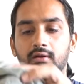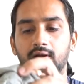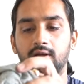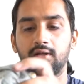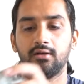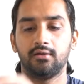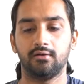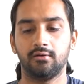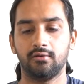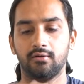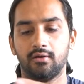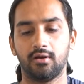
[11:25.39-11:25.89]

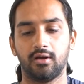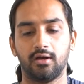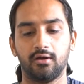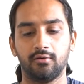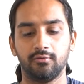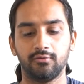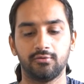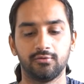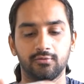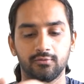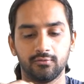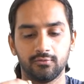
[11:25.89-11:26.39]
I don't know
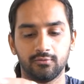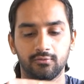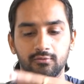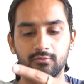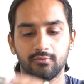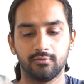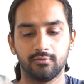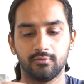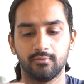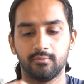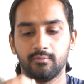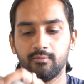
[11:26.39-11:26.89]
how to
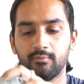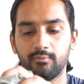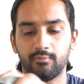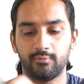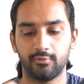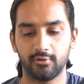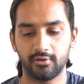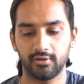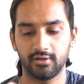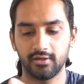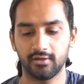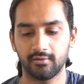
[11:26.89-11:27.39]

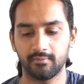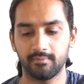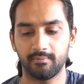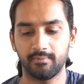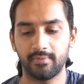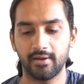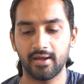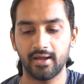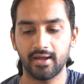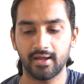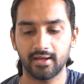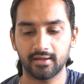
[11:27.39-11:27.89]
put it
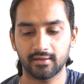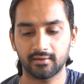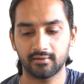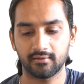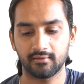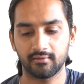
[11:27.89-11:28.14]
back.